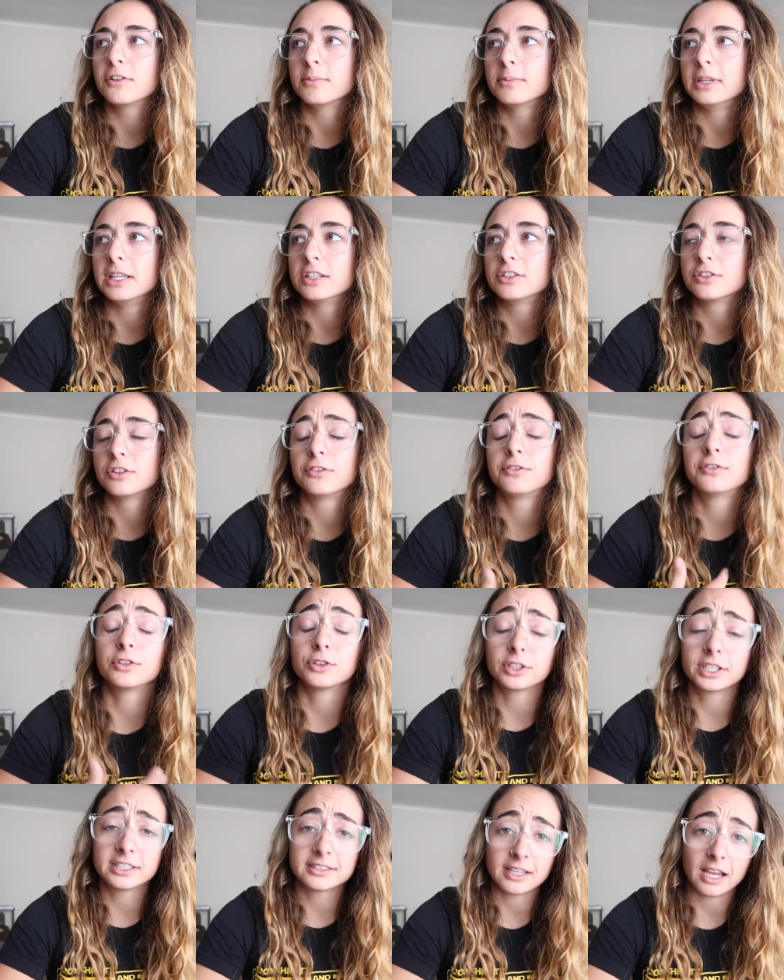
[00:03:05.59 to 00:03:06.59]
for me to
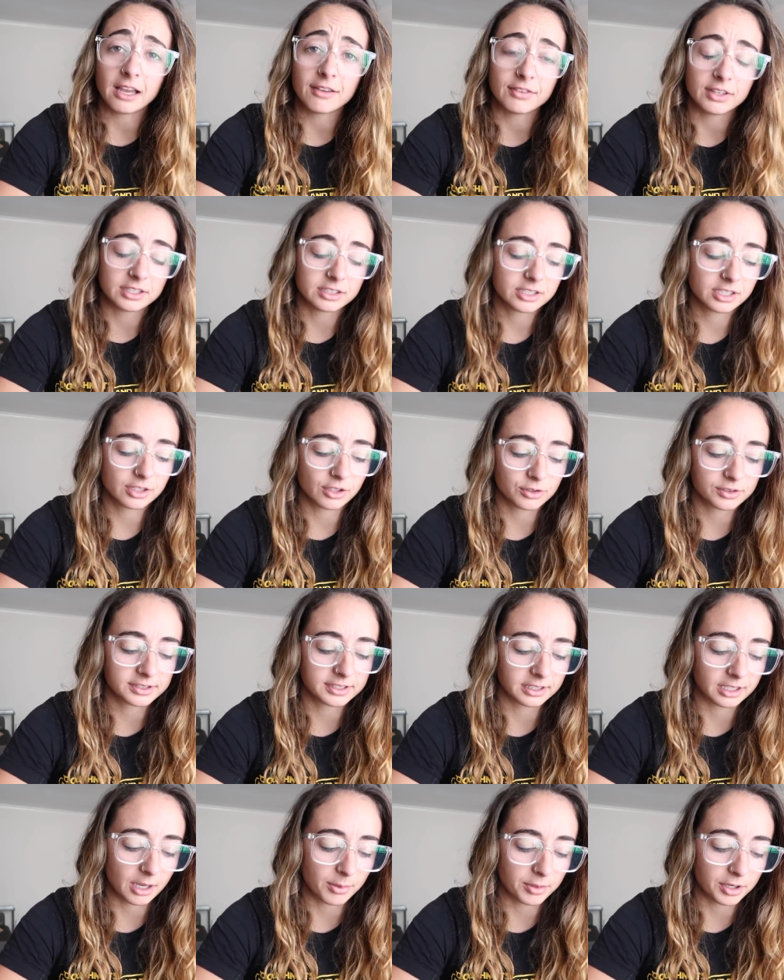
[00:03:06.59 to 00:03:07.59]
fully dive into those
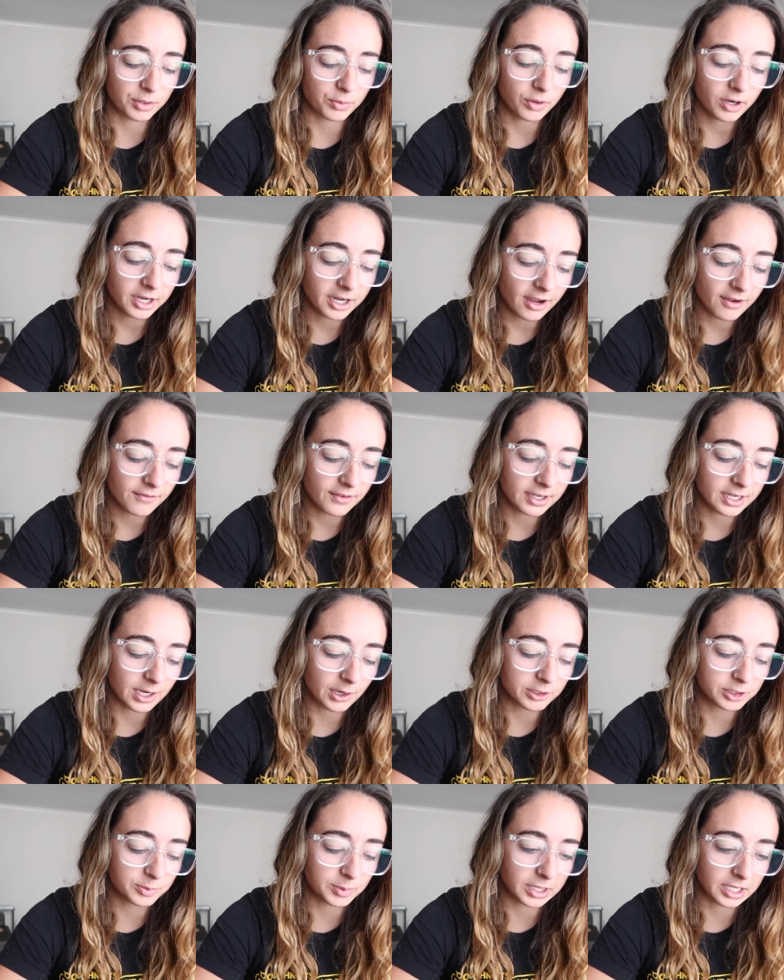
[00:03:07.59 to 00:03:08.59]
celebrity workout
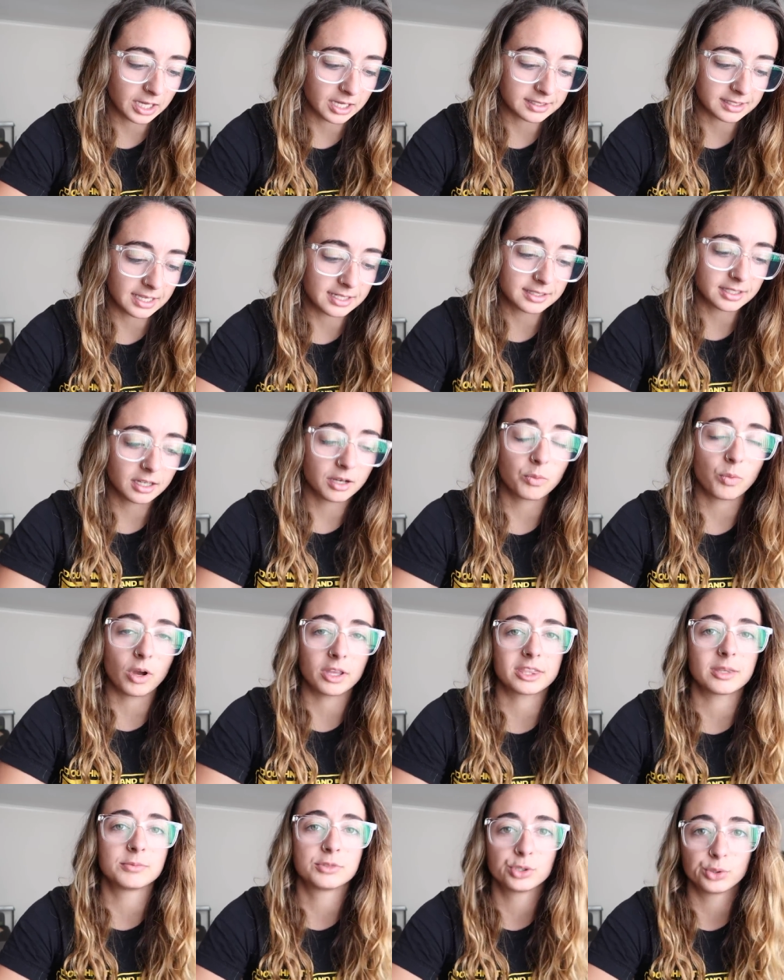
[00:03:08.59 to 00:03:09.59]
videos because I didn't
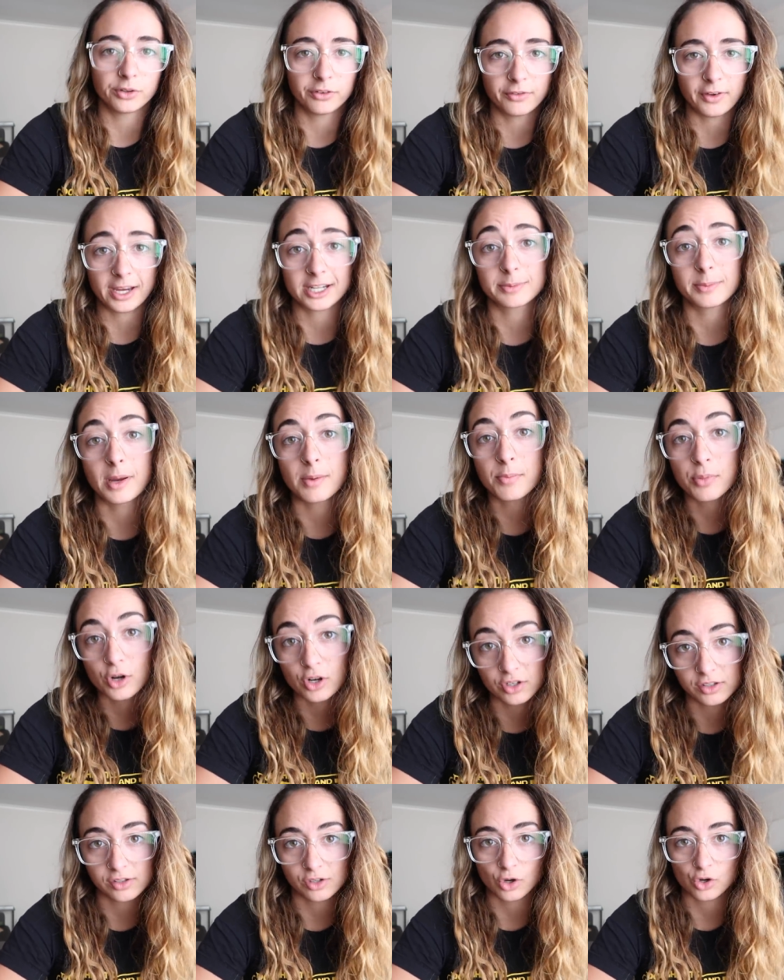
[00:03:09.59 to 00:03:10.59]
want them to affect my
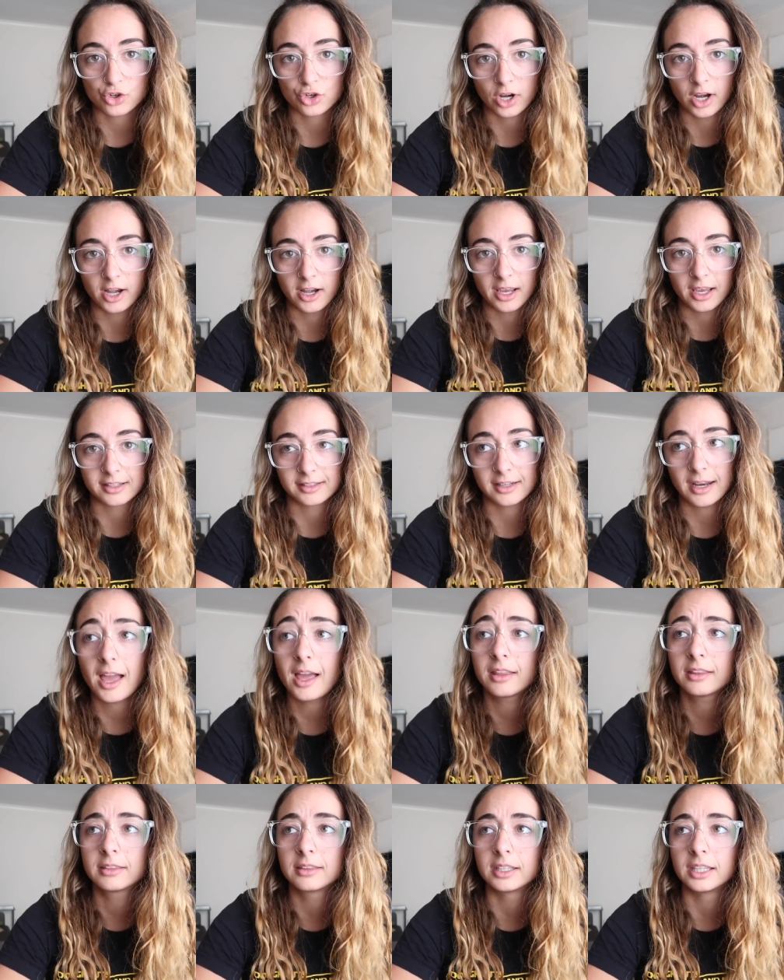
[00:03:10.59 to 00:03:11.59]
personal training as an
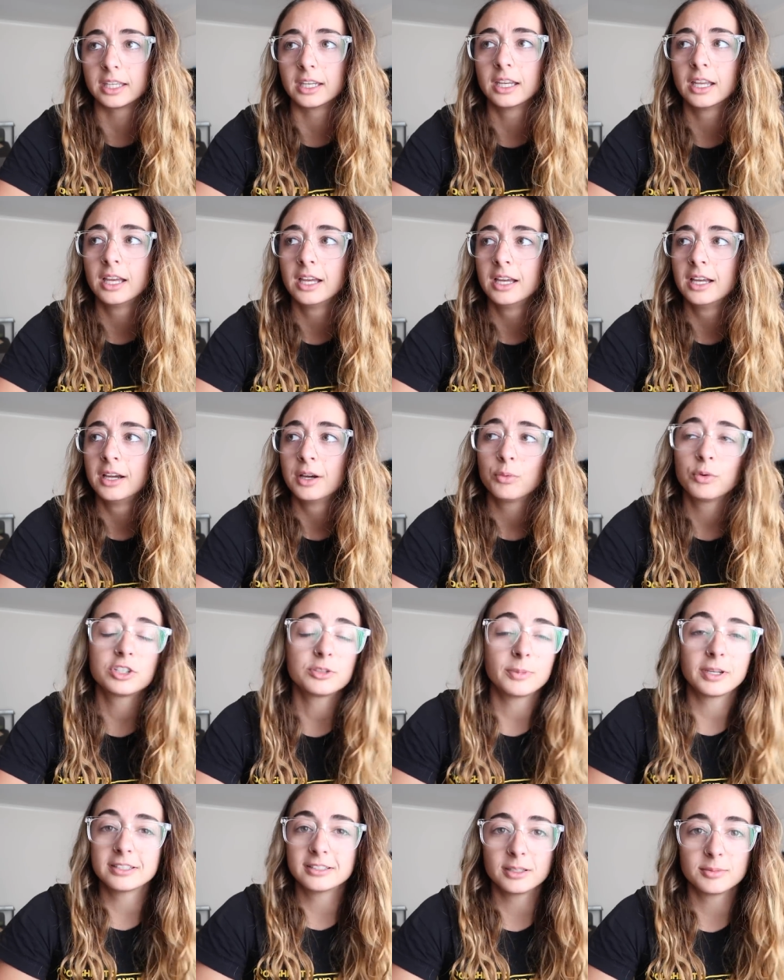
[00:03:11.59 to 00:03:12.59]
athlete,
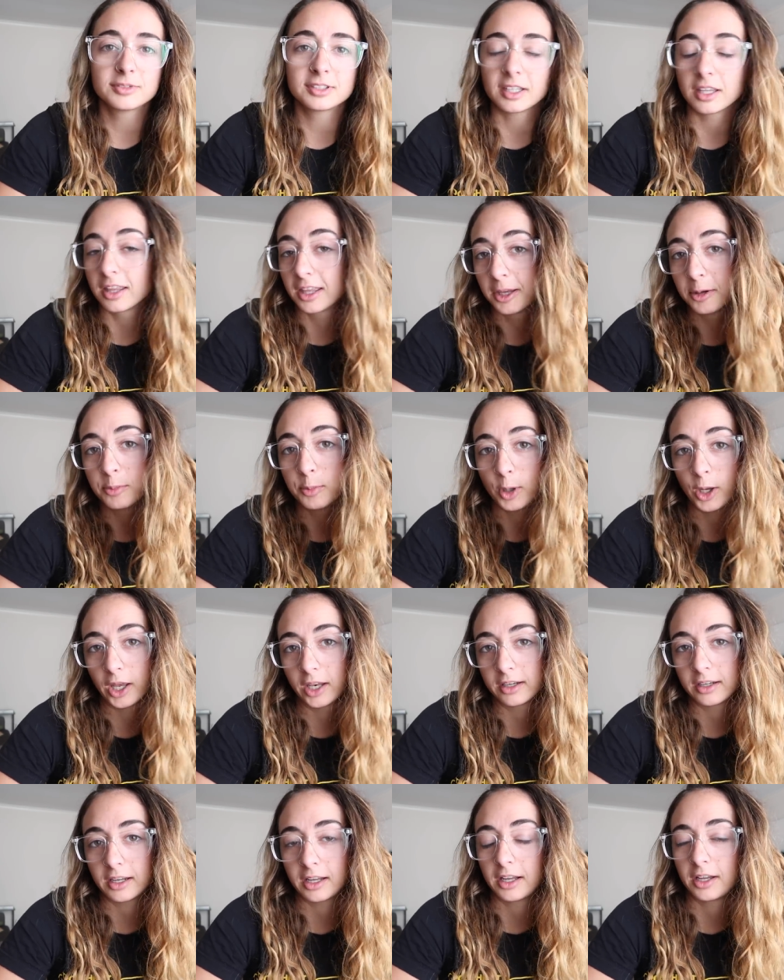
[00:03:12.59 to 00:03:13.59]
which may seem silly,
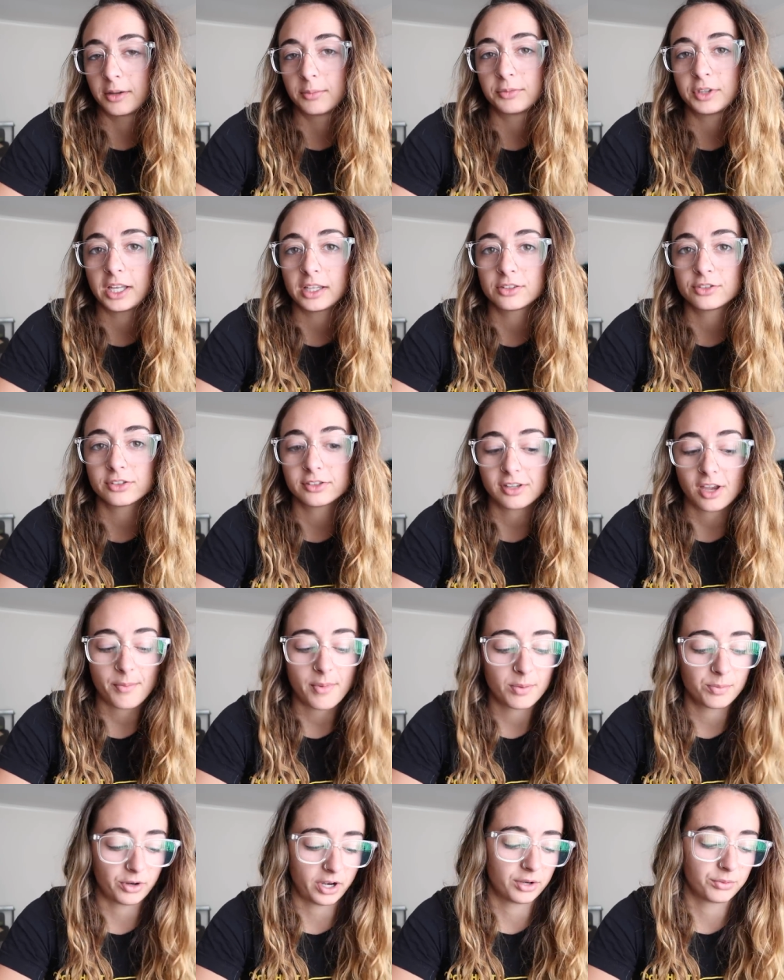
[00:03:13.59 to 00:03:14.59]
but um, that's just how
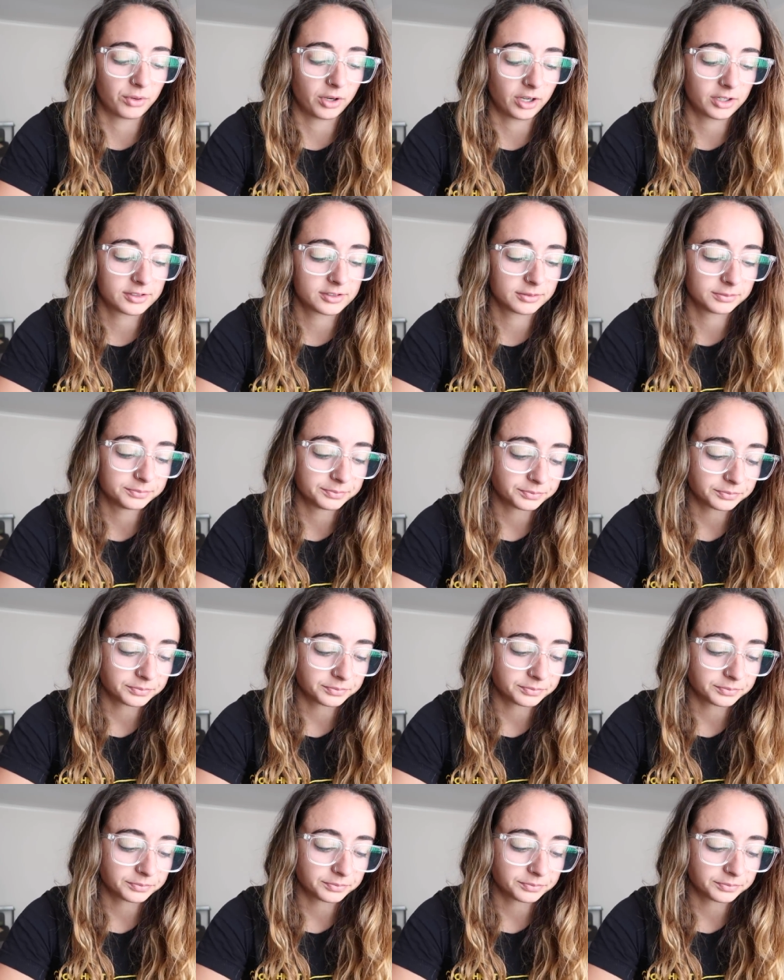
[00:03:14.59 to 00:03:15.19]
my brain works.